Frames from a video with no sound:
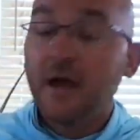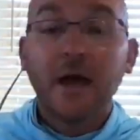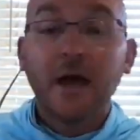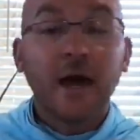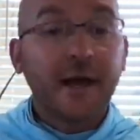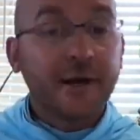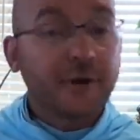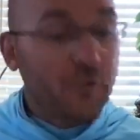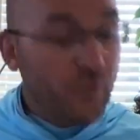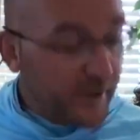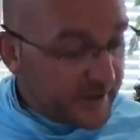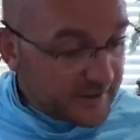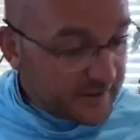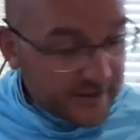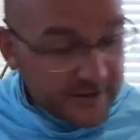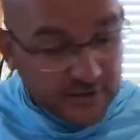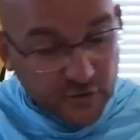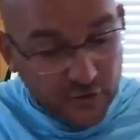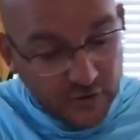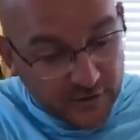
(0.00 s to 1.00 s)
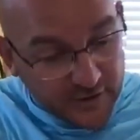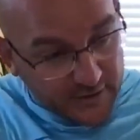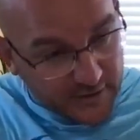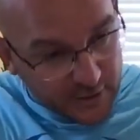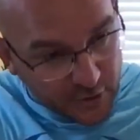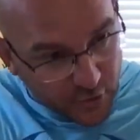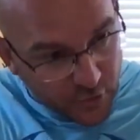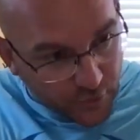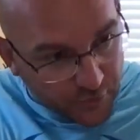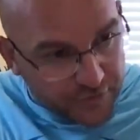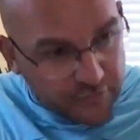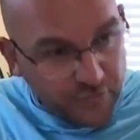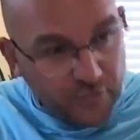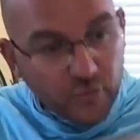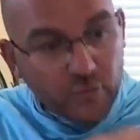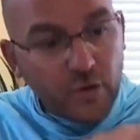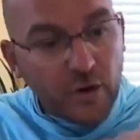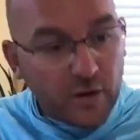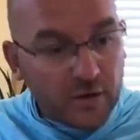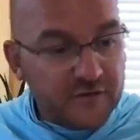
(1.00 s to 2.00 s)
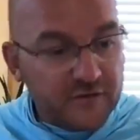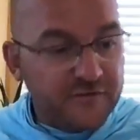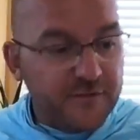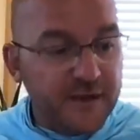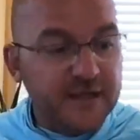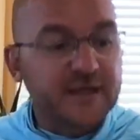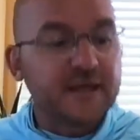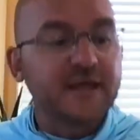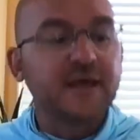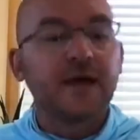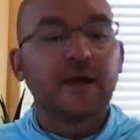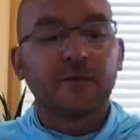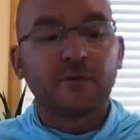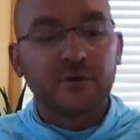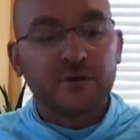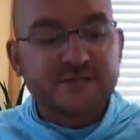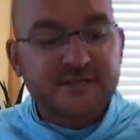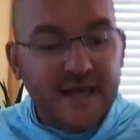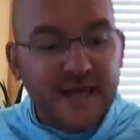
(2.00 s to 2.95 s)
I quickly look and go through all of my cameras.